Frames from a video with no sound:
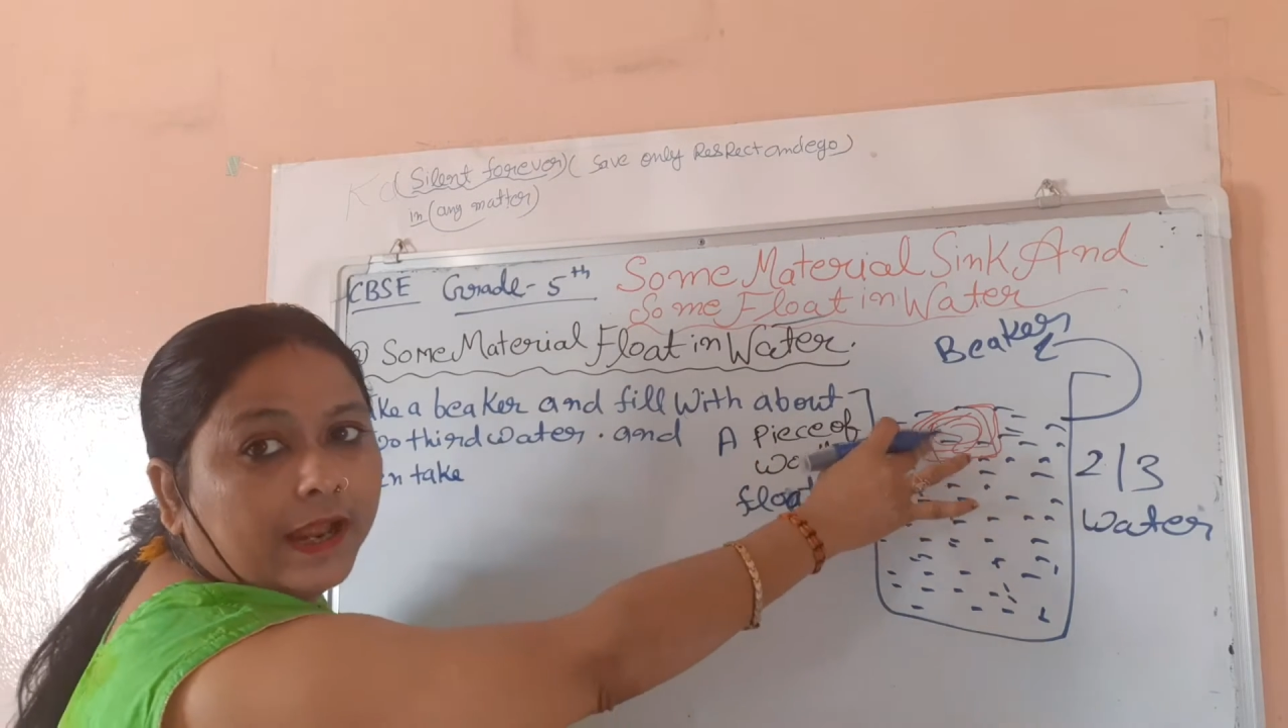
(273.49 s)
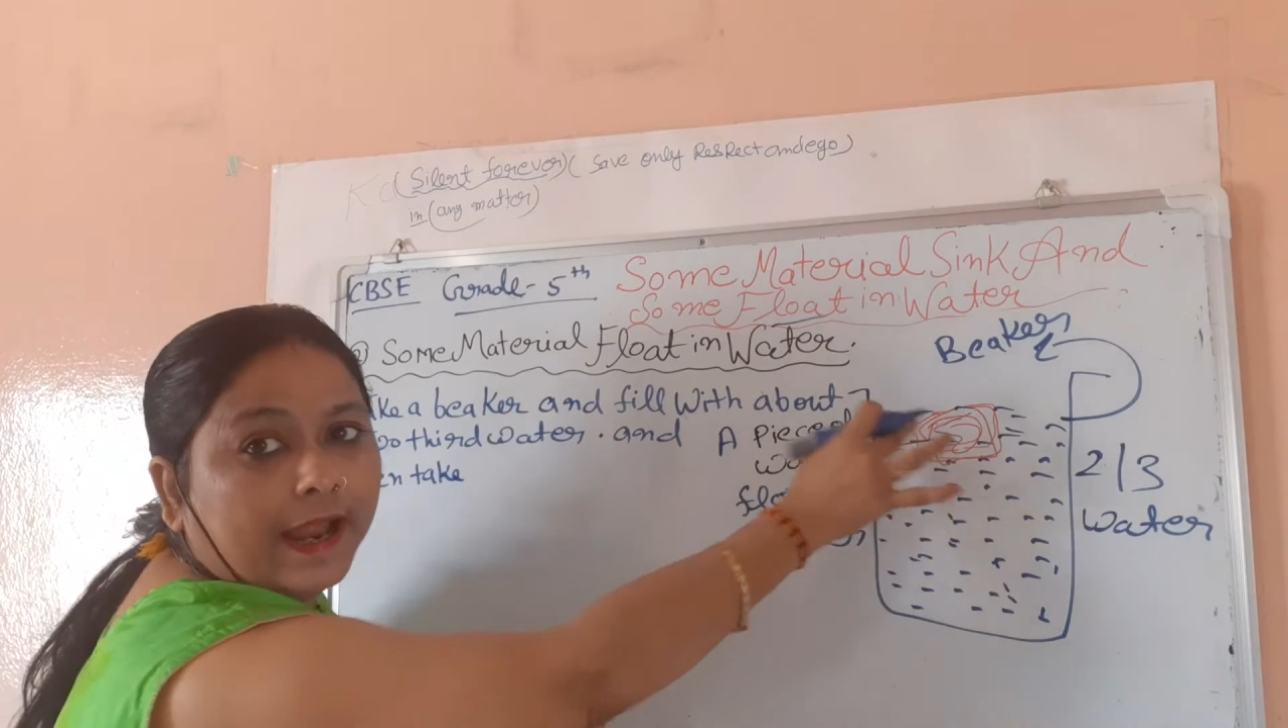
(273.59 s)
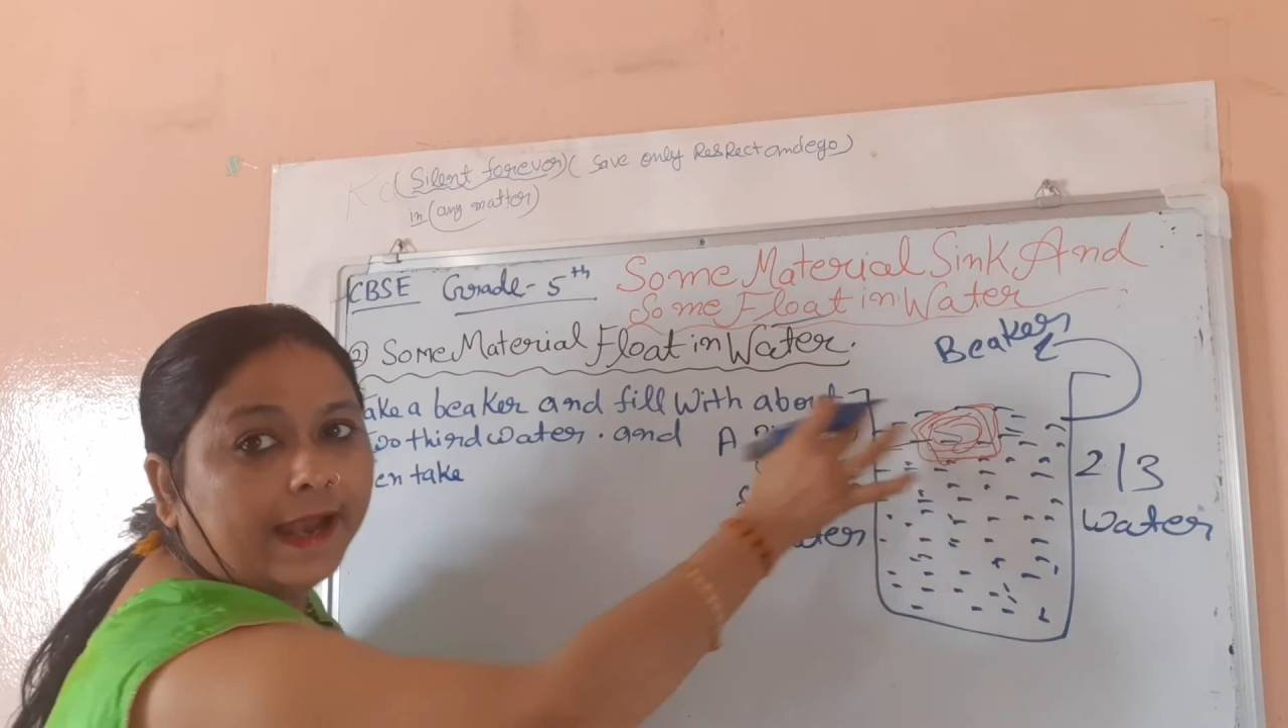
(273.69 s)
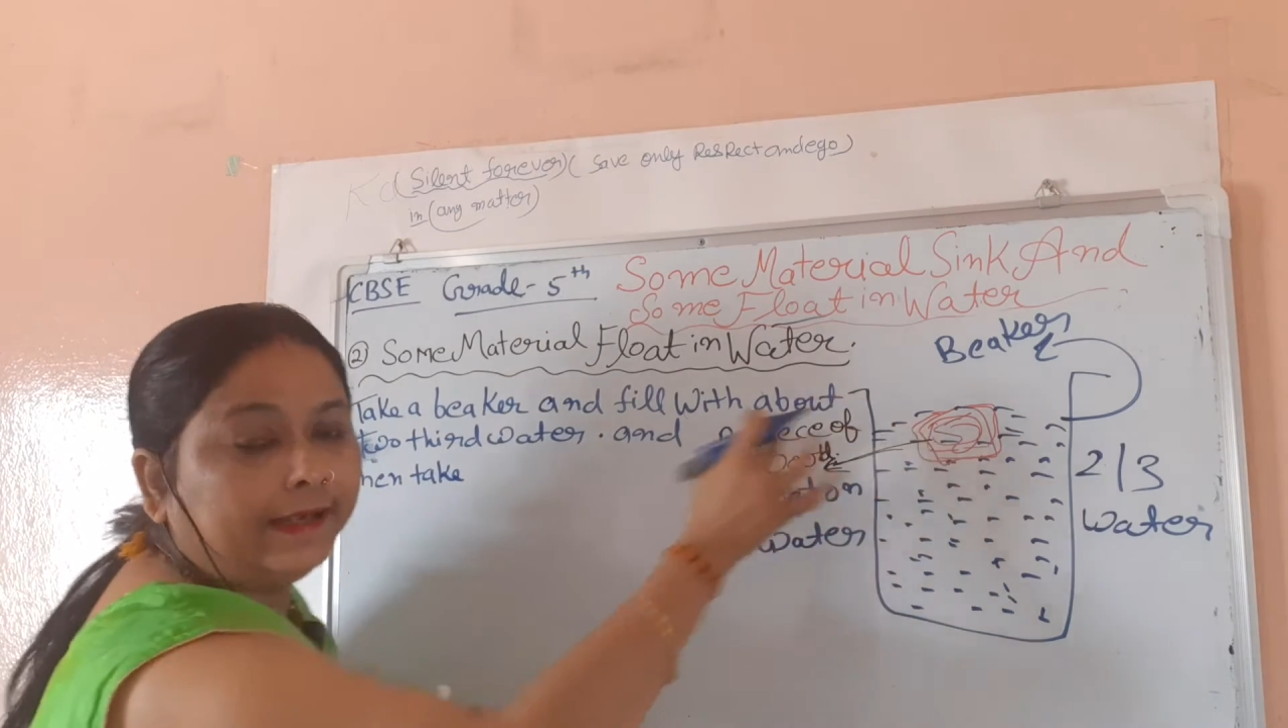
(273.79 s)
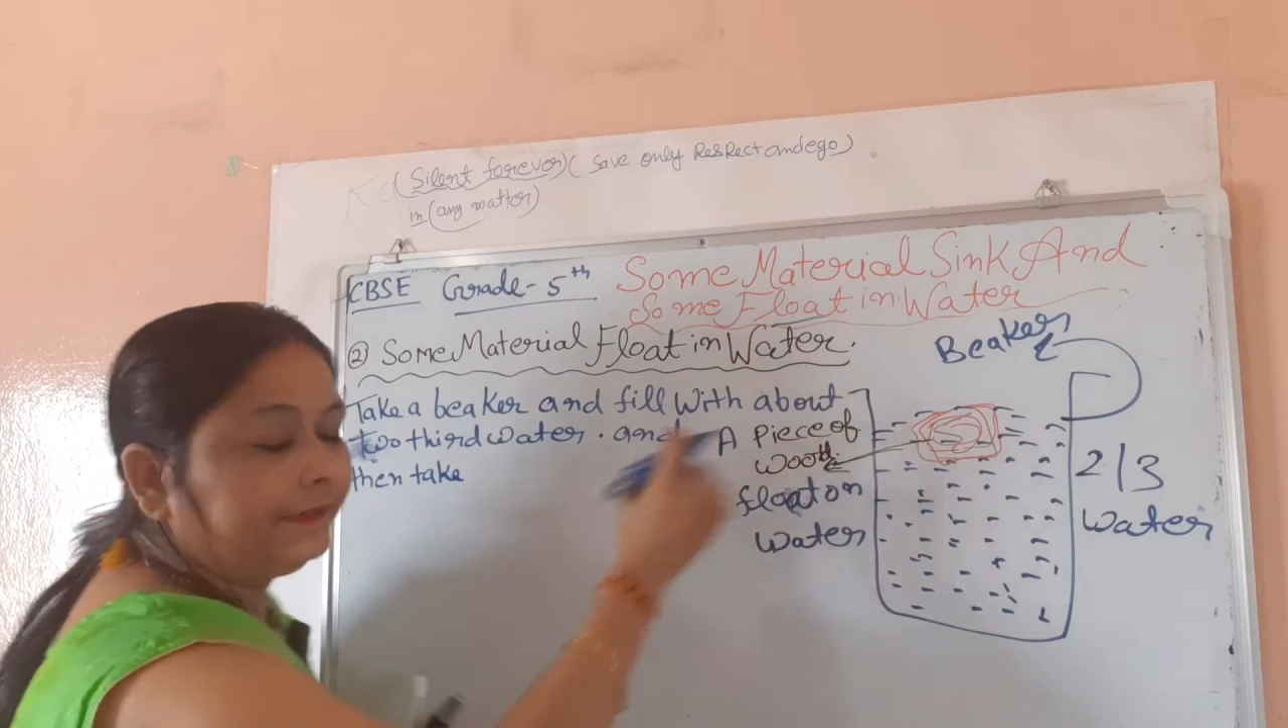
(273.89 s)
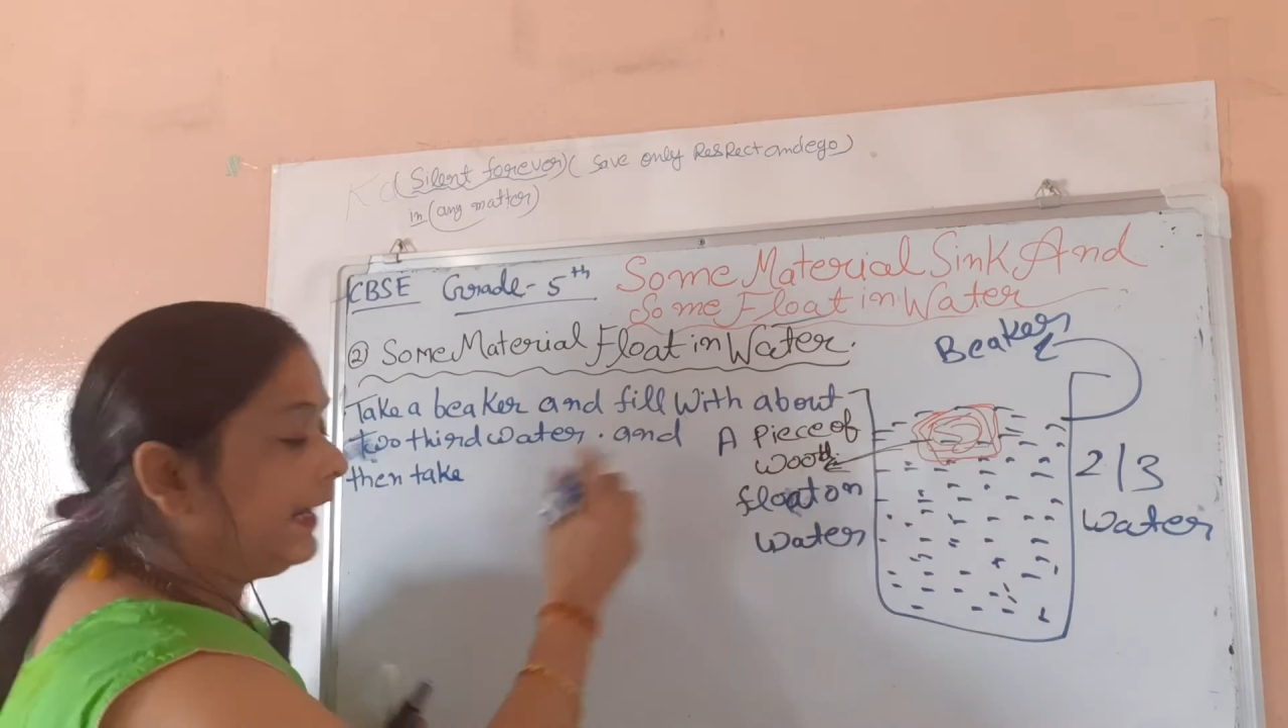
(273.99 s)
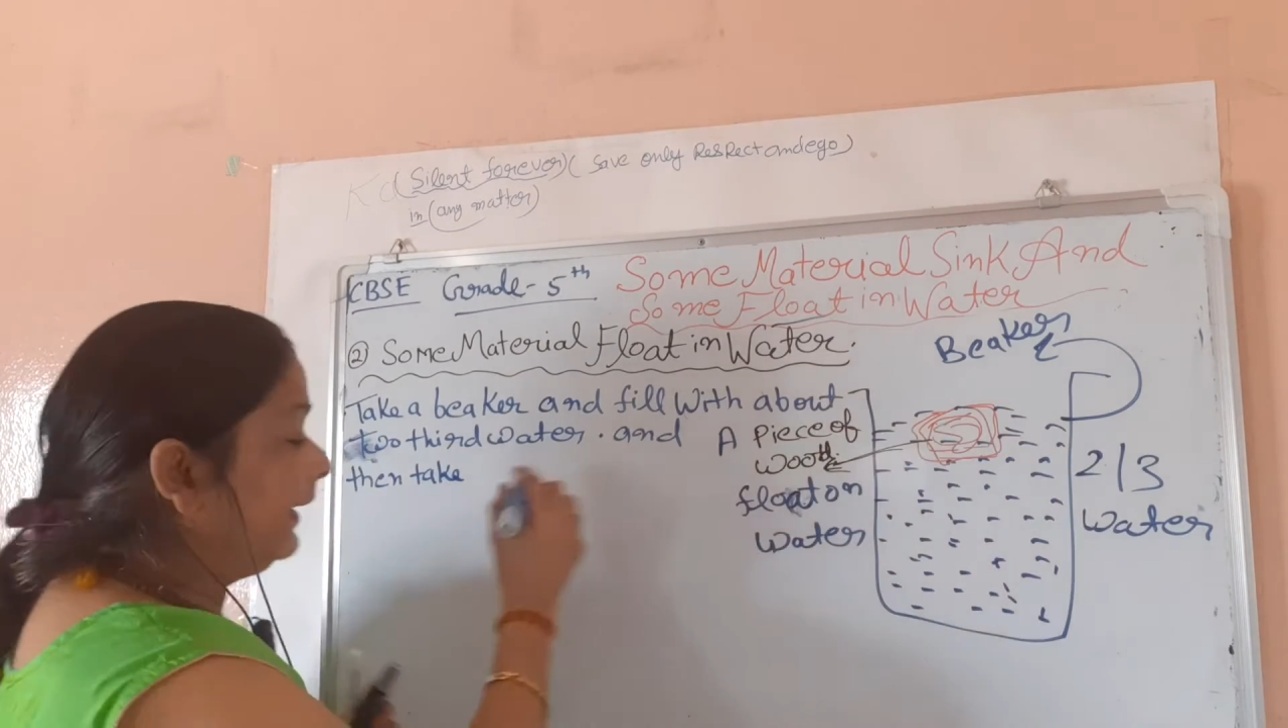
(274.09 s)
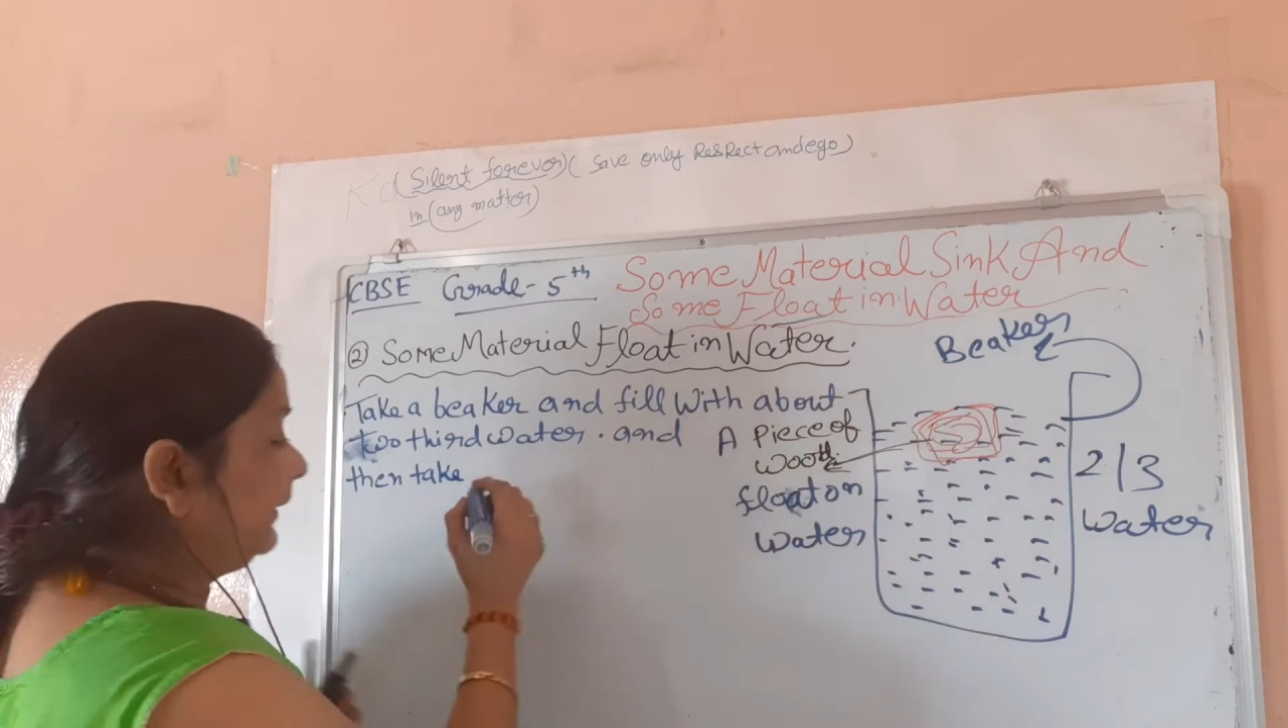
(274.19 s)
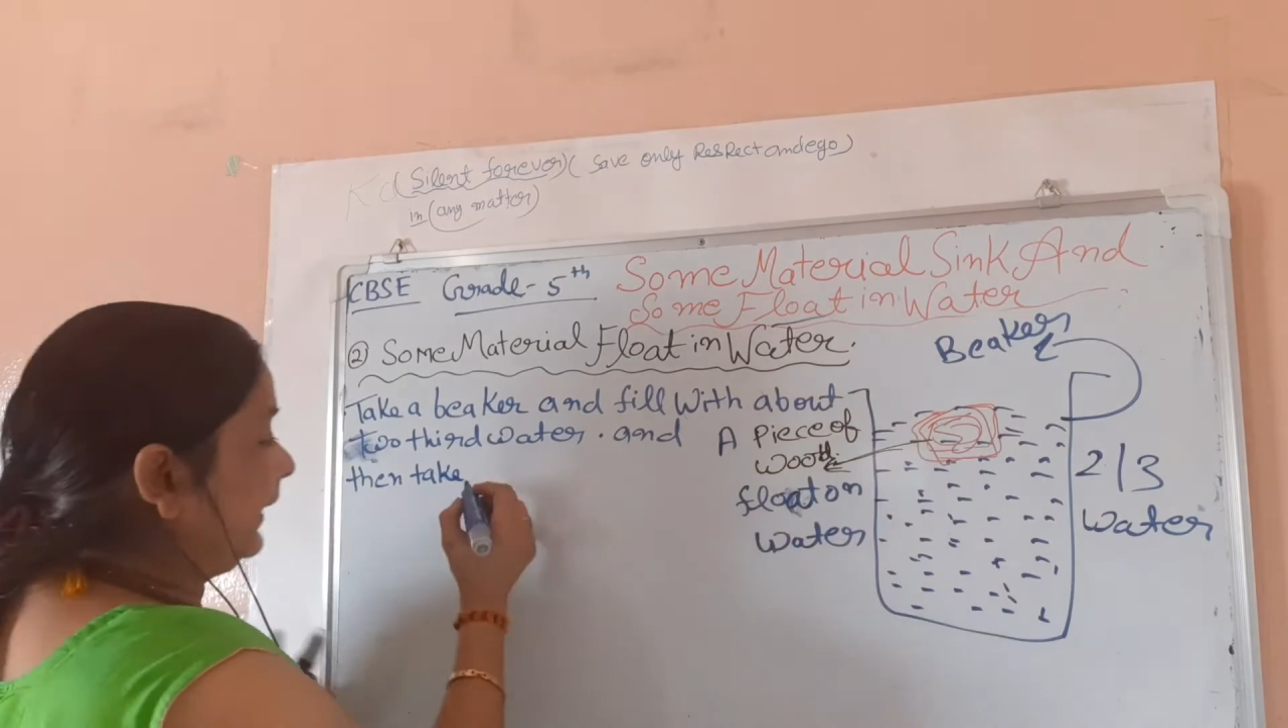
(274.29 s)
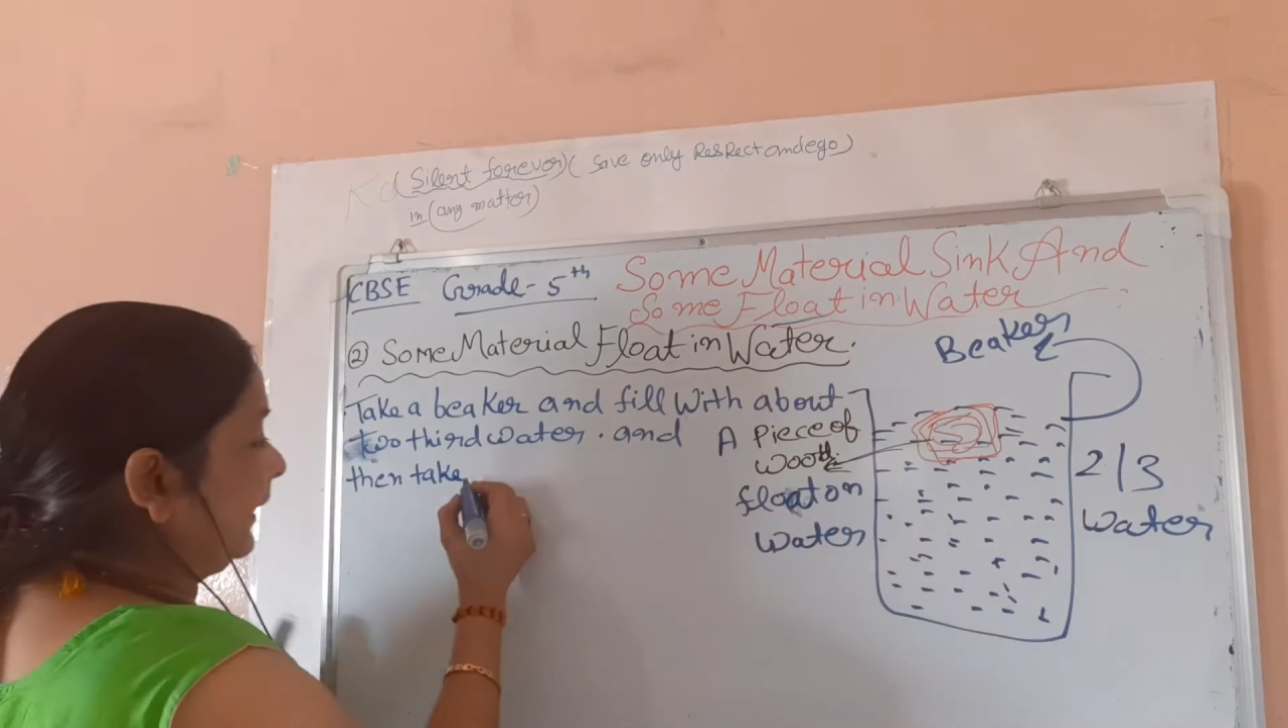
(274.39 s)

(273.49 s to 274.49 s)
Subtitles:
and then